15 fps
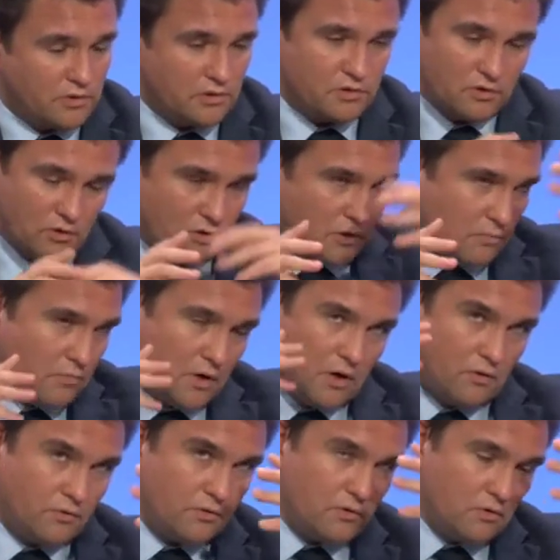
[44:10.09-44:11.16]
It's not
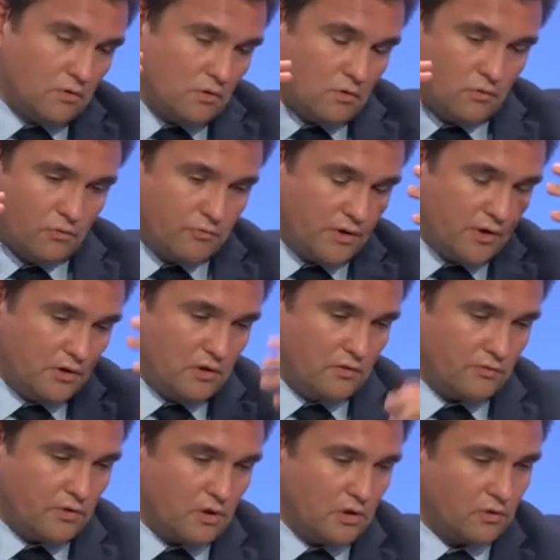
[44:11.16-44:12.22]
about very
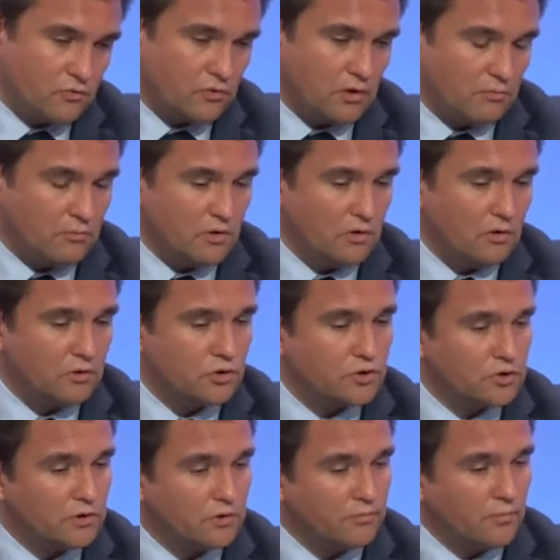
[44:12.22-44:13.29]
difficult criminology.